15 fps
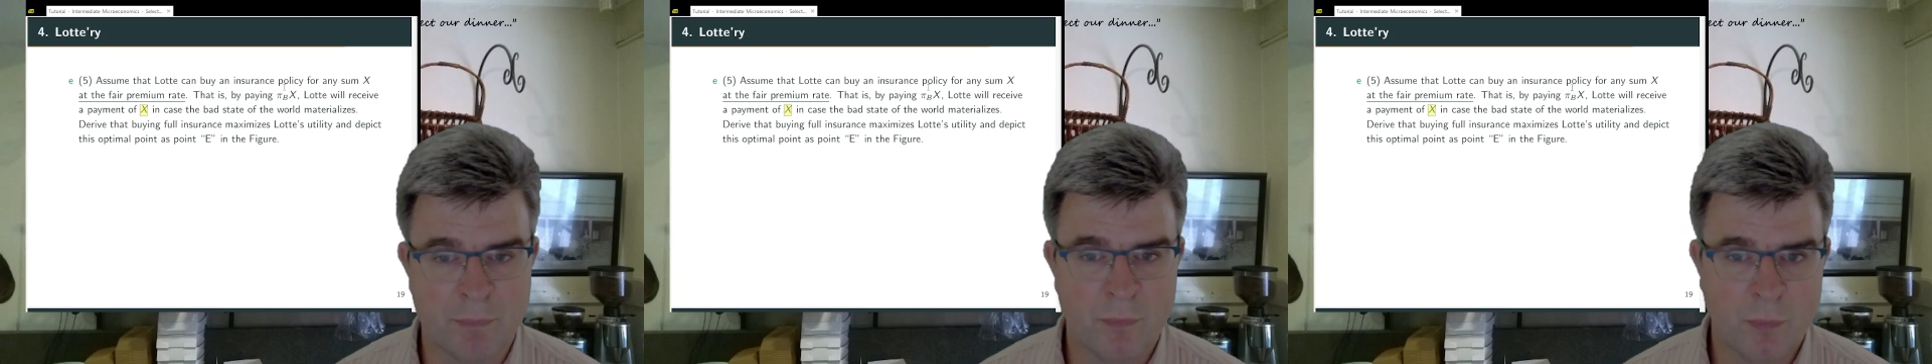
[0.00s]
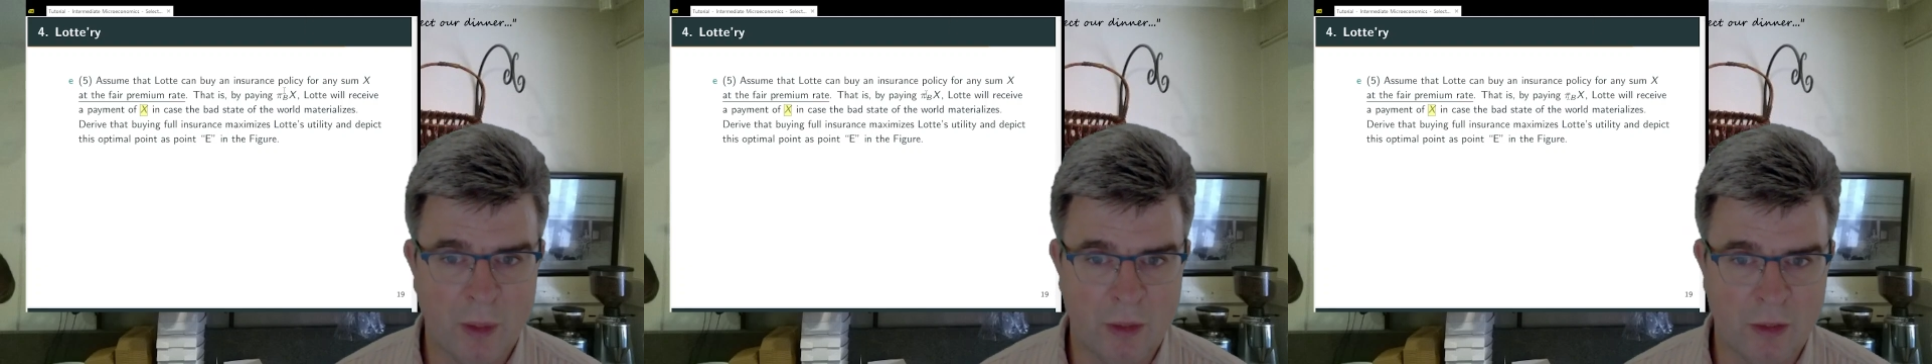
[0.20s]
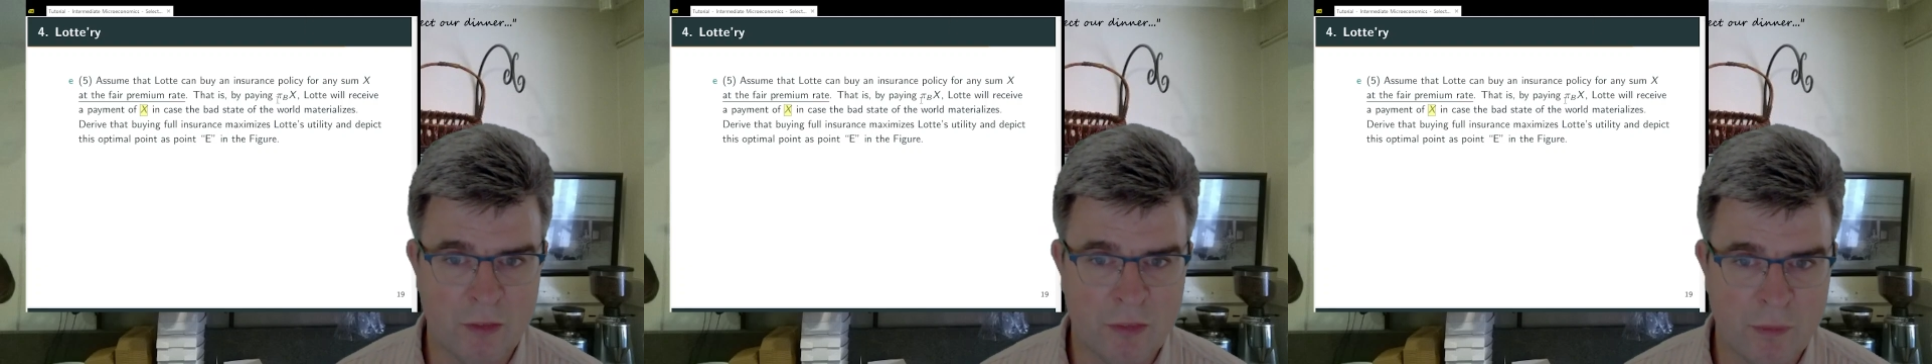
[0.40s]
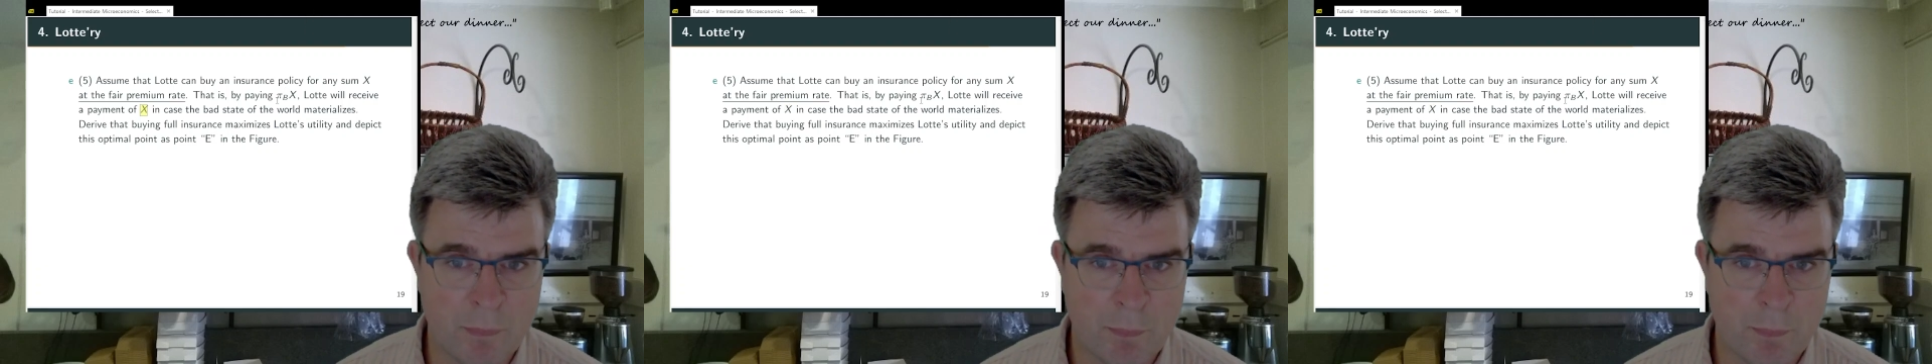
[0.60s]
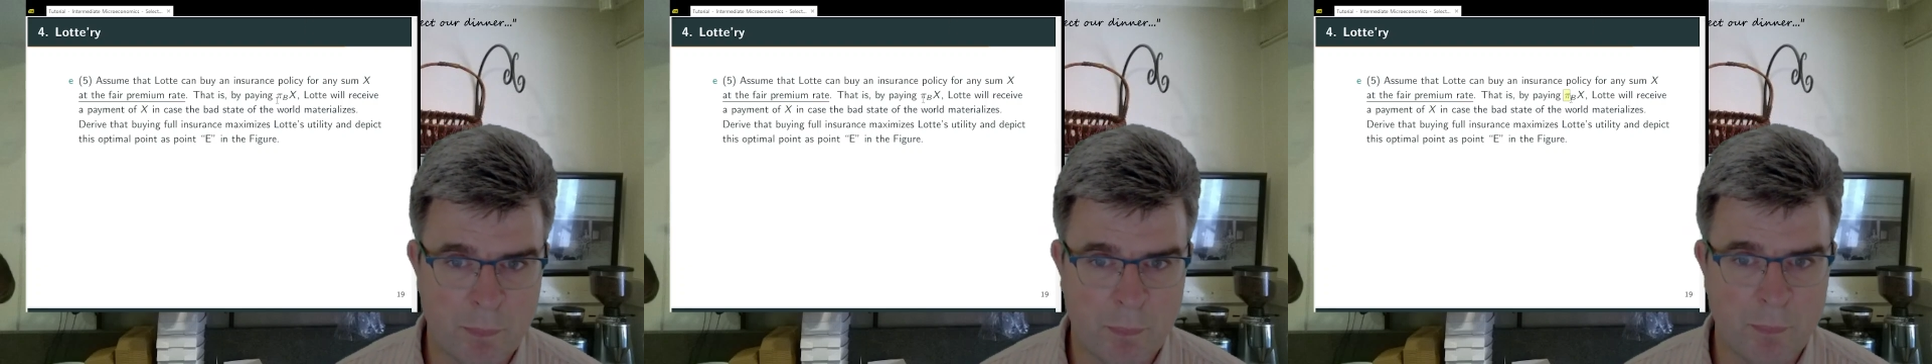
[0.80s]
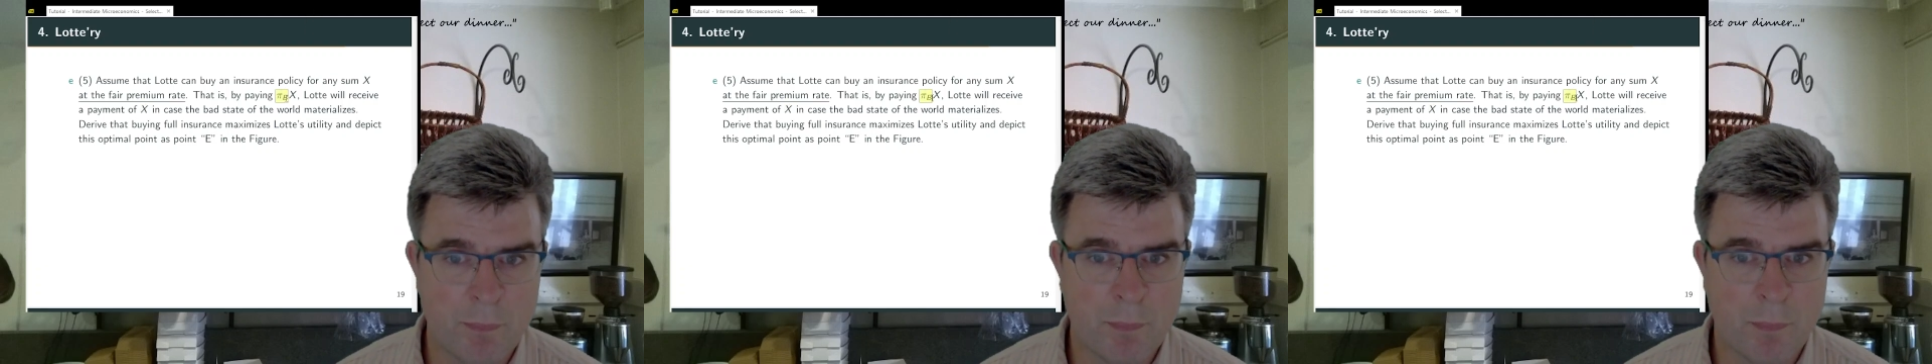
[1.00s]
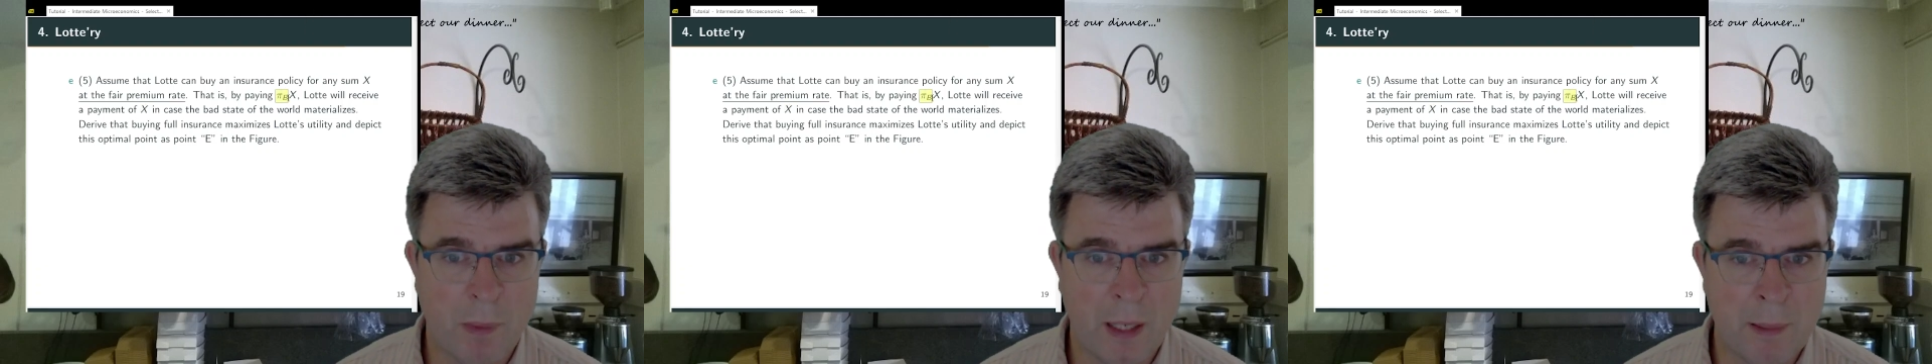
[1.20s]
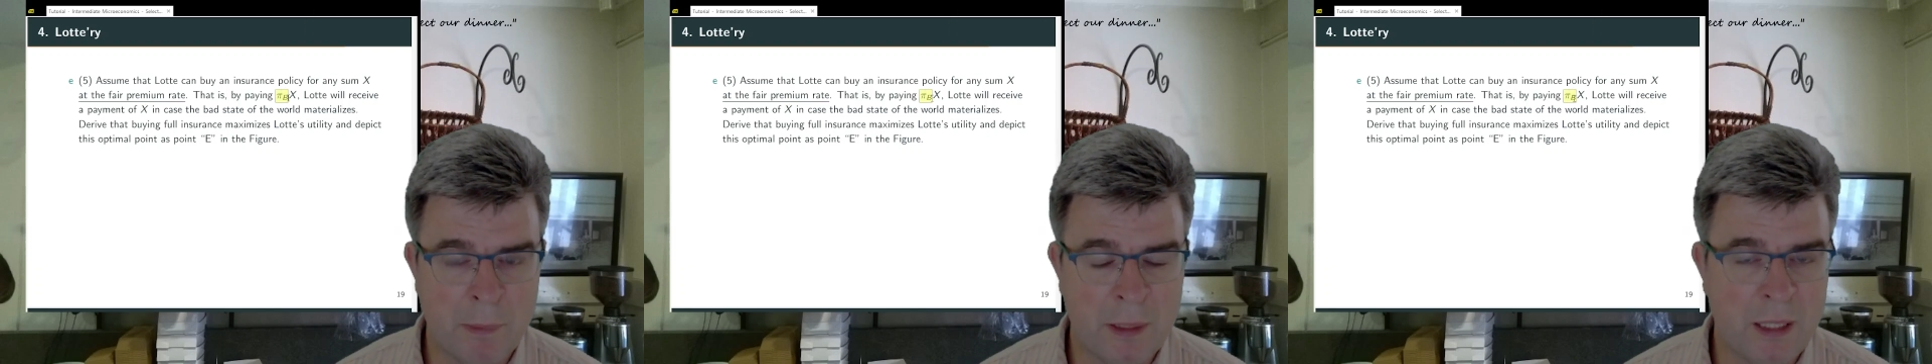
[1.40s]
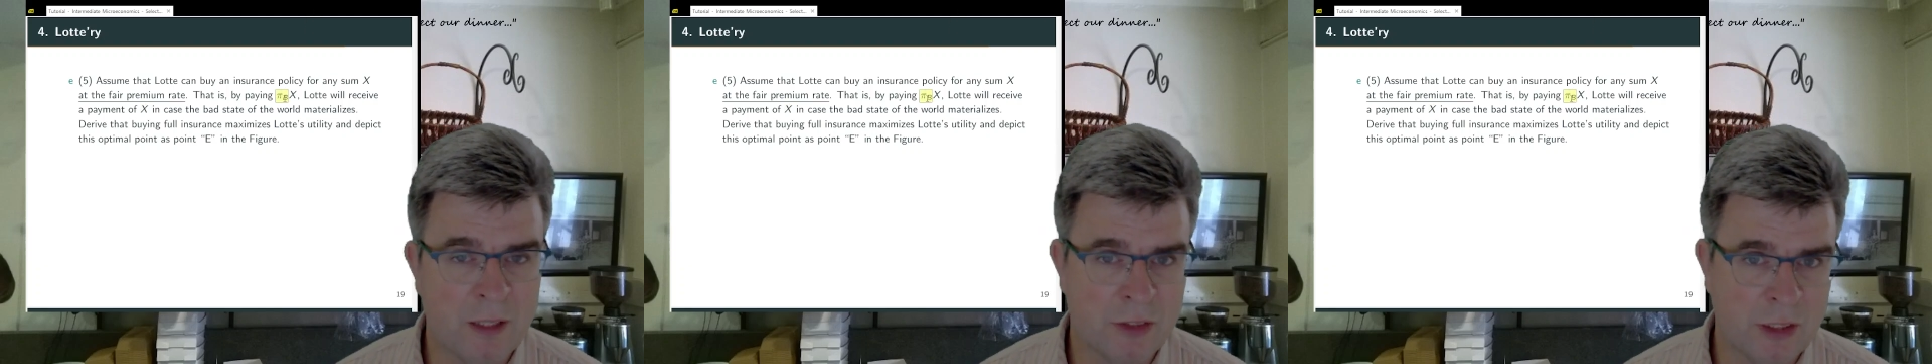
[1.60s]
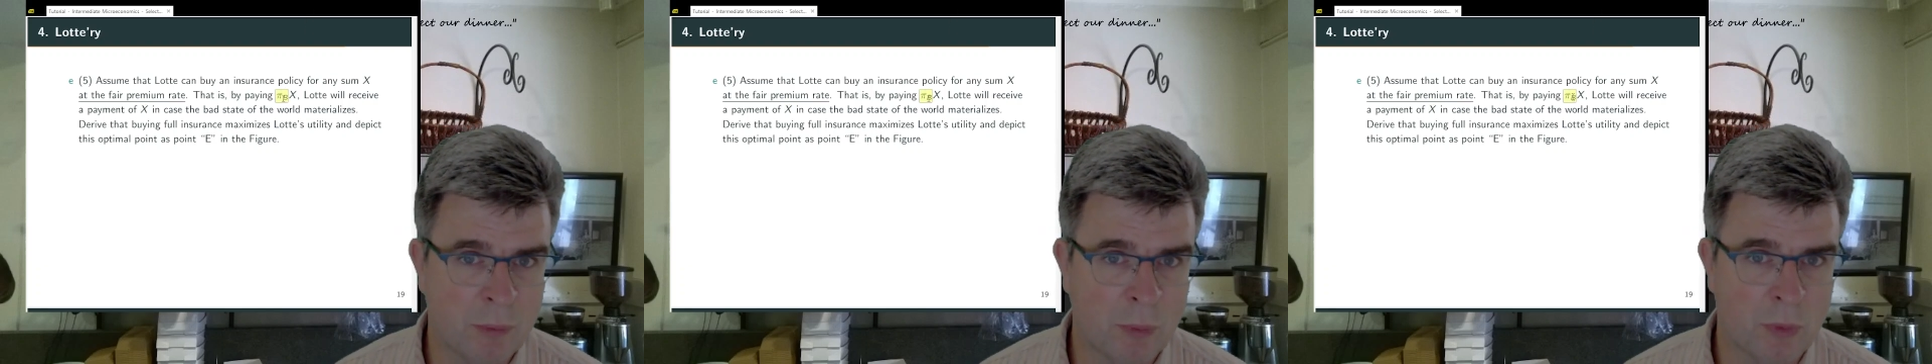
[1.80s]
Well, if pi b
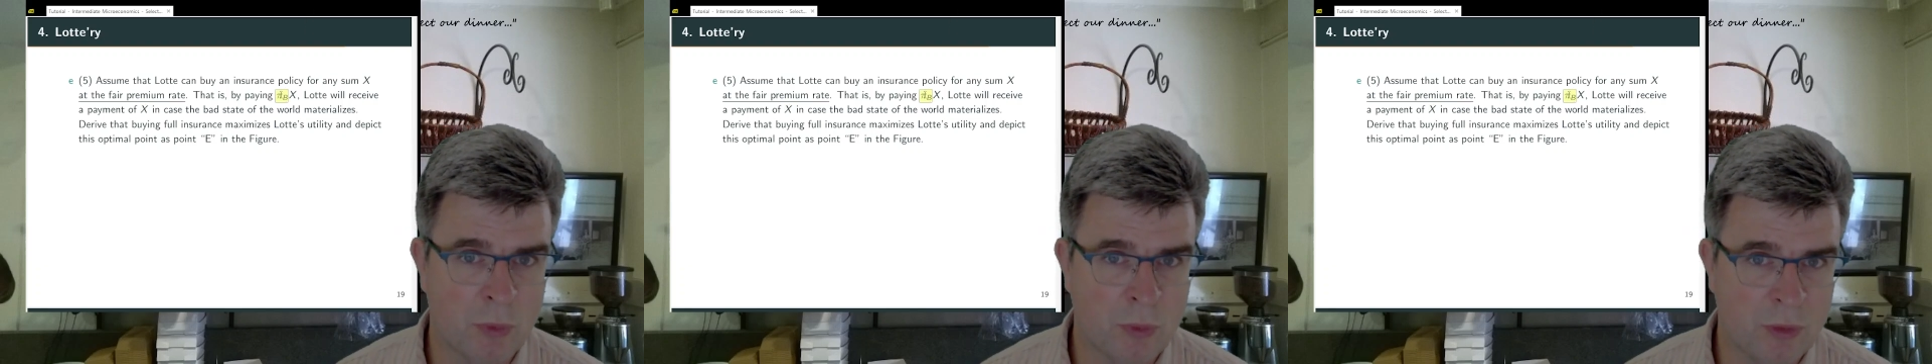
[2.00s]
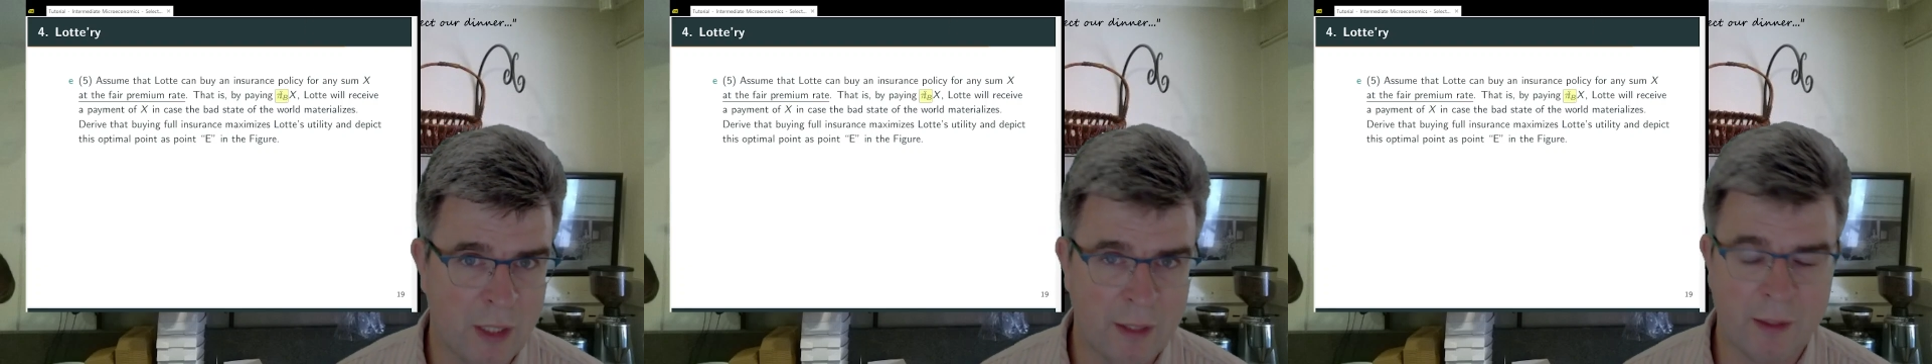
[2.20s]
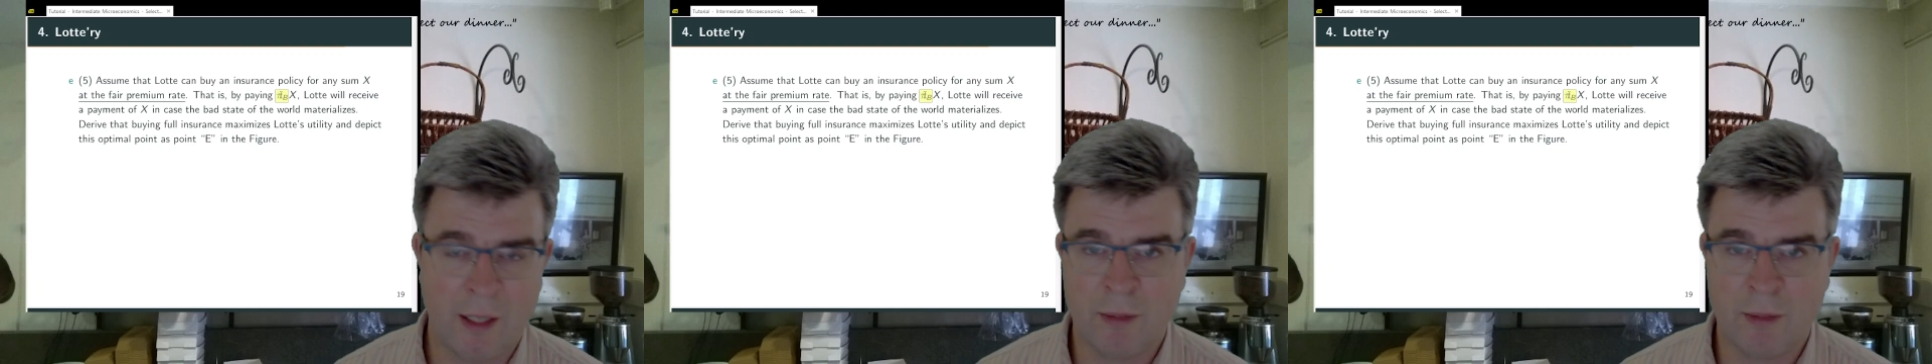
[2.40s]
is equal to 10,